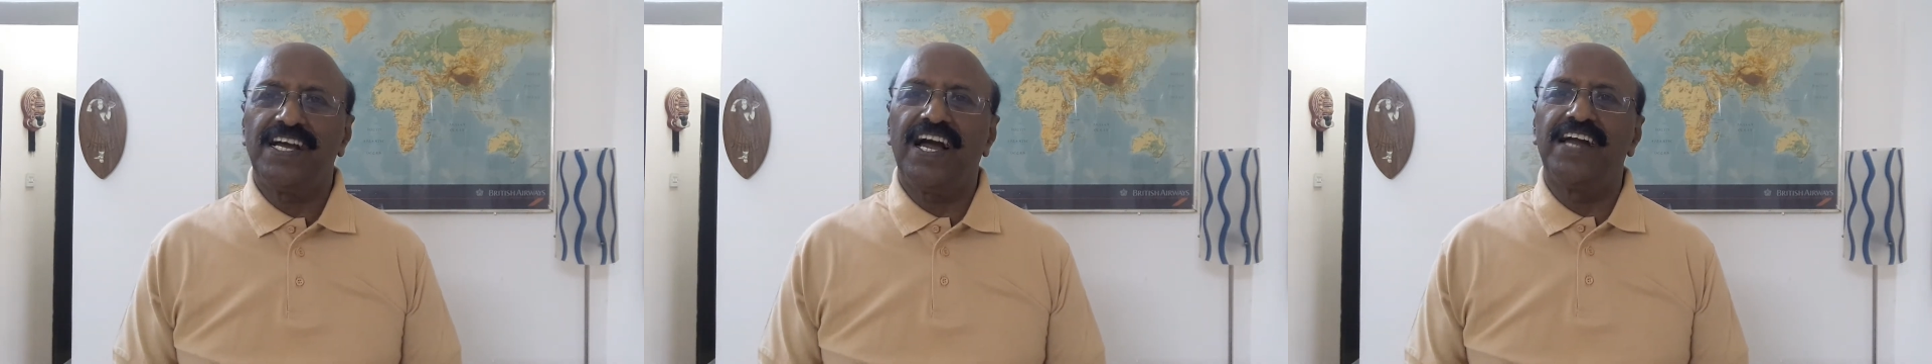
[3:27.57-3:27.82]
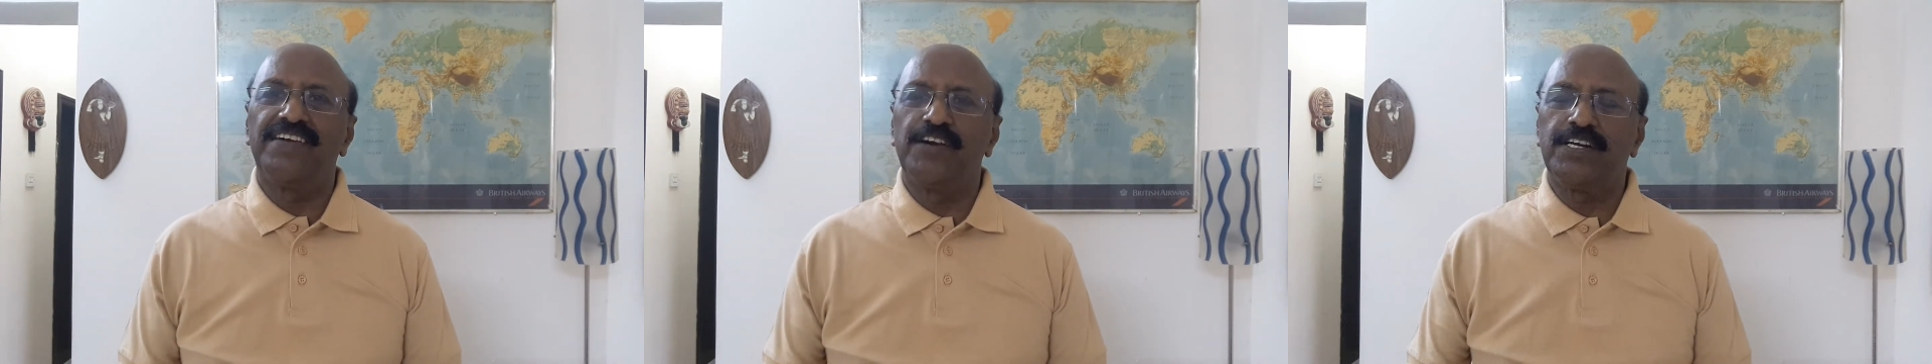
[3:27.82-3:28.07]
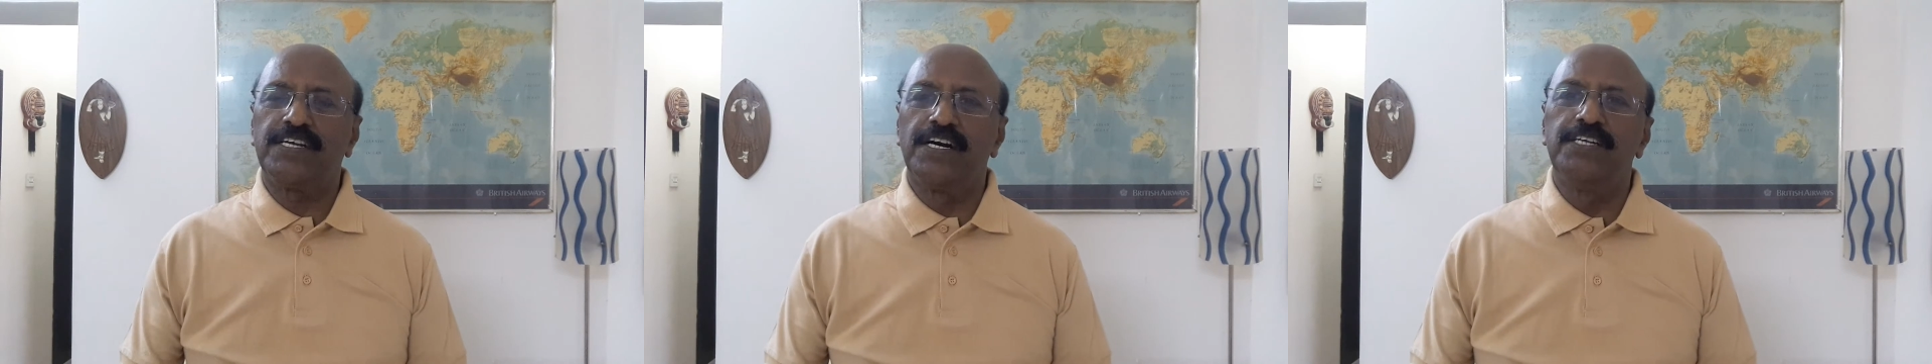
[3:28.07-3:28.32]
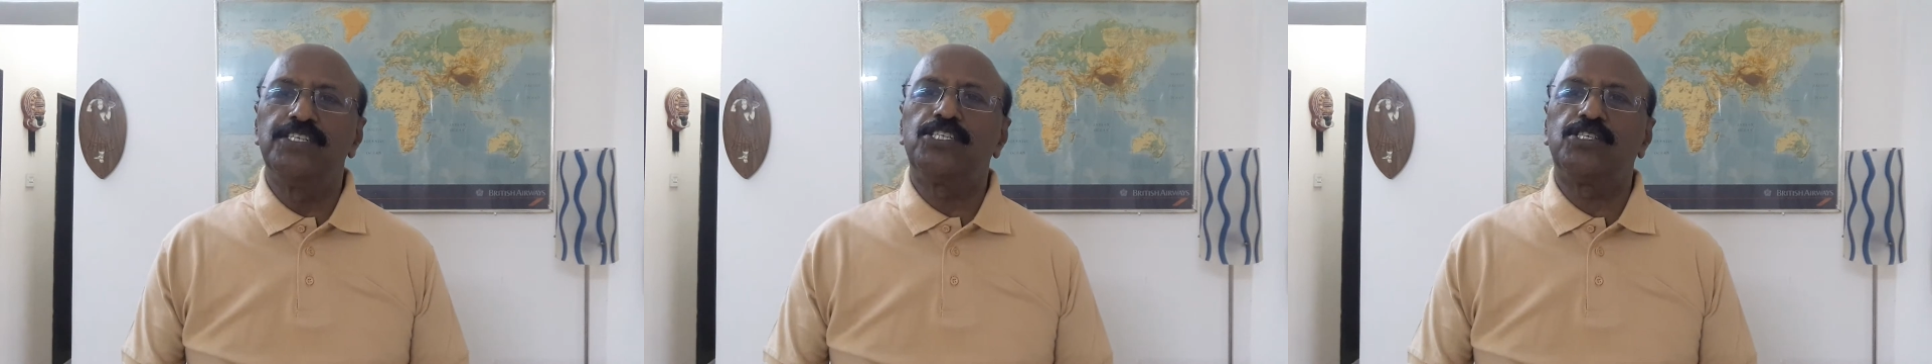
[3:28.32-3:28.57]
and
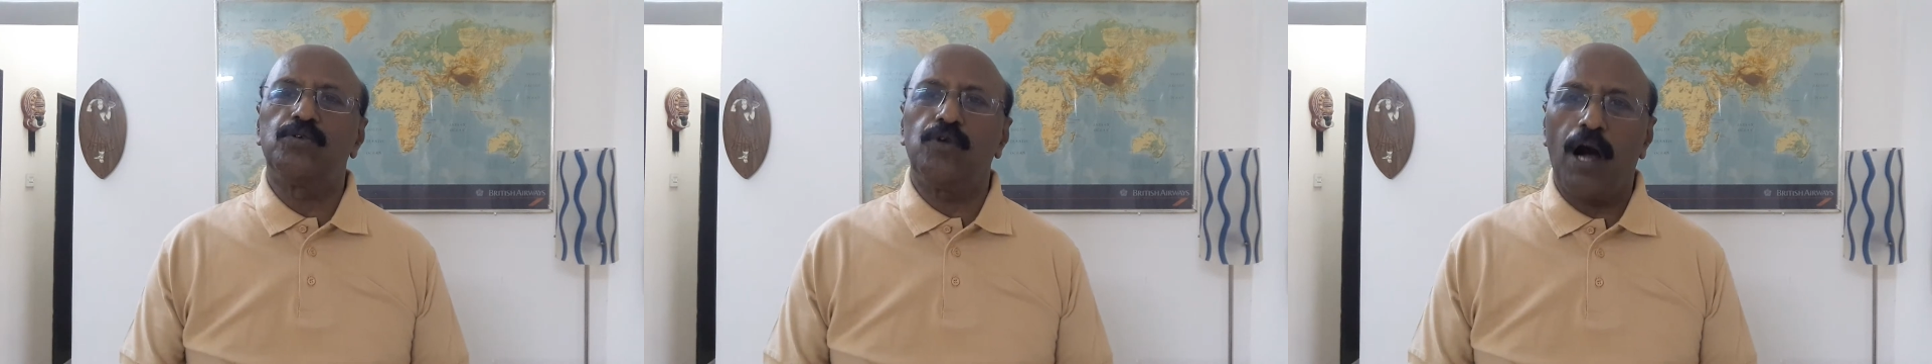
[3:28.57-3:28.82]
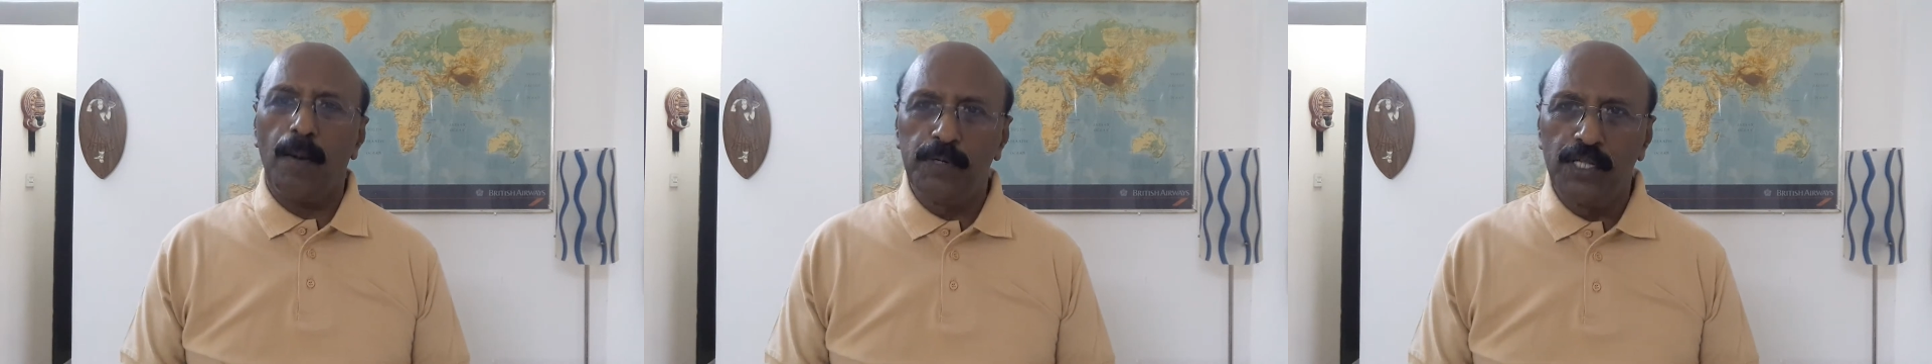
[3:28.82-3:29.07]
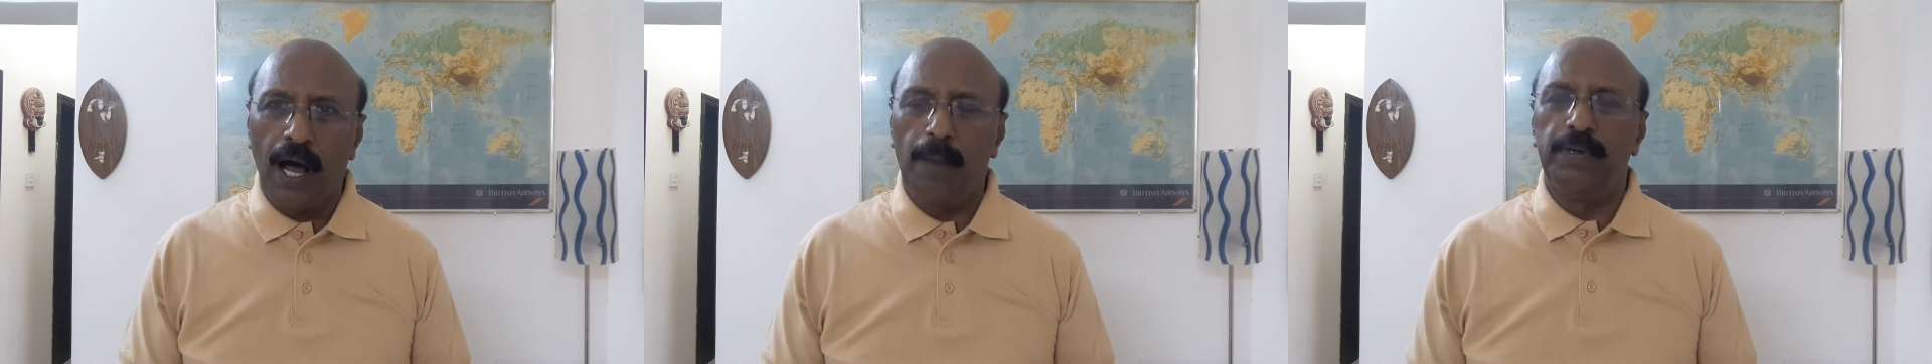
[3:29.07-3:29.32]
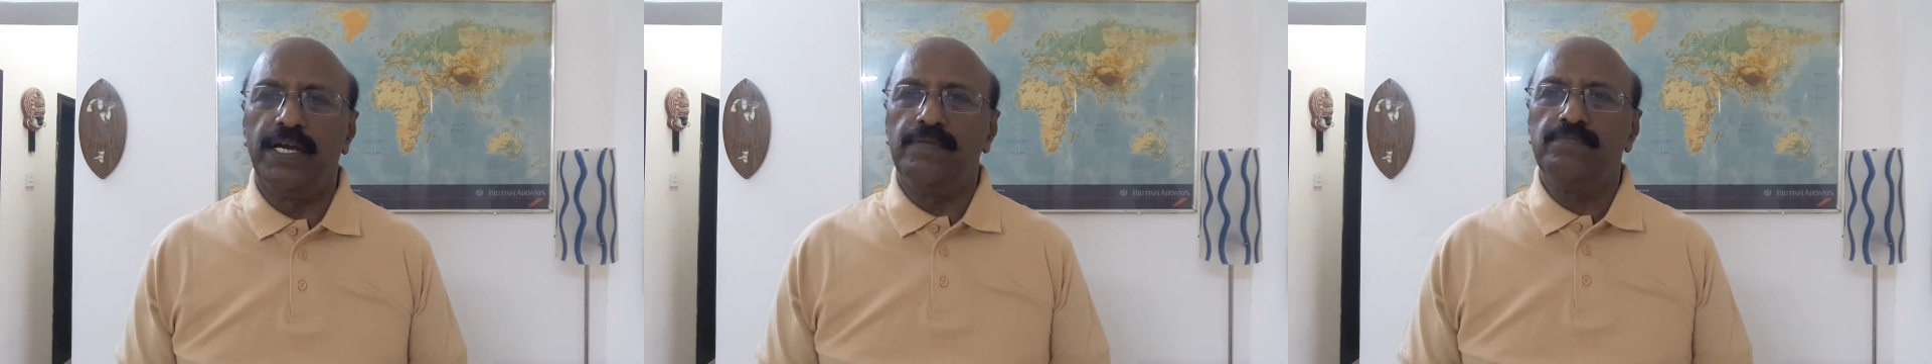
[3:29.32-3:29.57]
returns to Abu
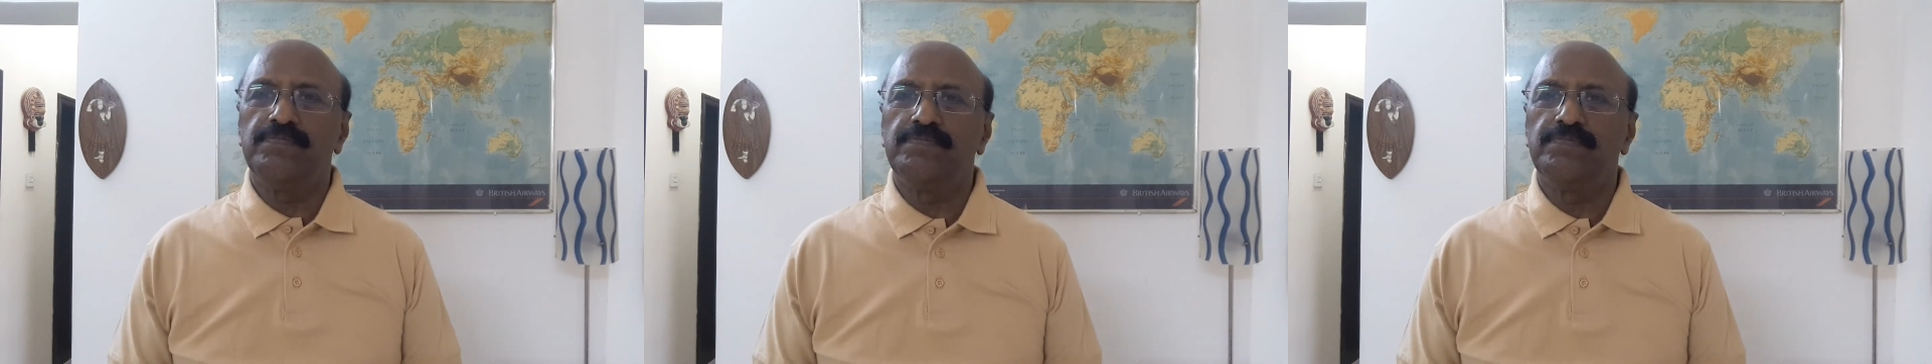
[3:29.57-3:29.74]
Dhabi.